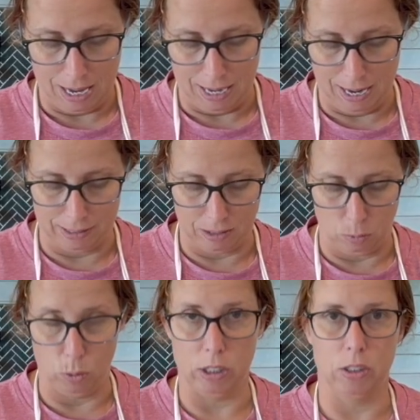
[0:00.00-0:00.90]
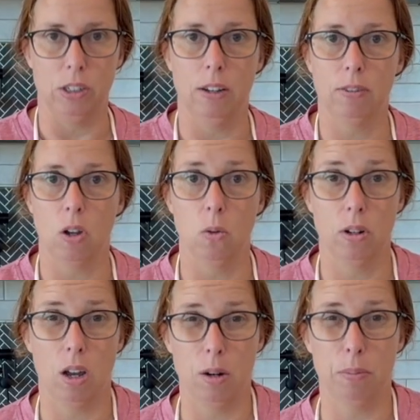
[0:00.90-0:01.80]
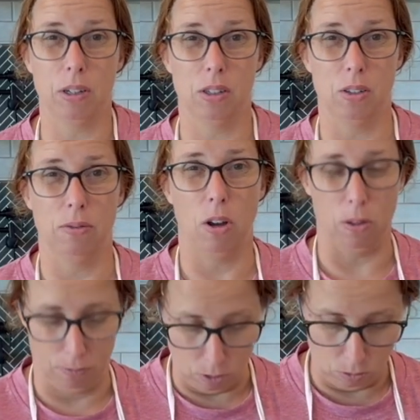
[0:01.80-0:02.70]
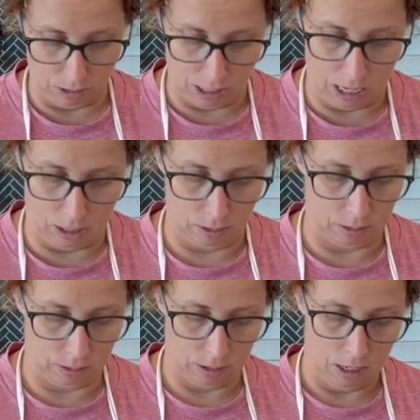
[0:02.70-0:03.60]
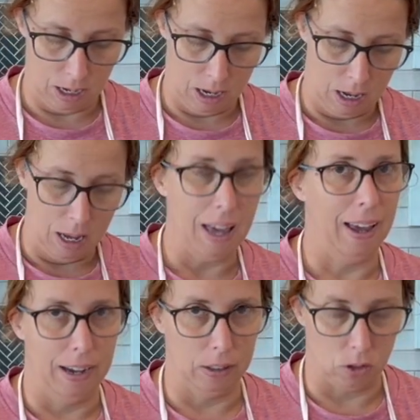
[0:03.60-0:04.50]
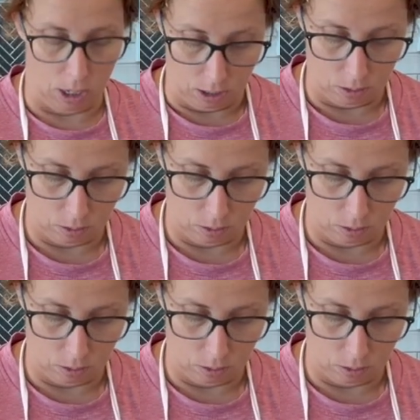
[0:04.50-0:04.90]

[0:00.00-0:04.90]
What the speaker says: and it has some weird stuff going on because of all the folds in it. That's okay.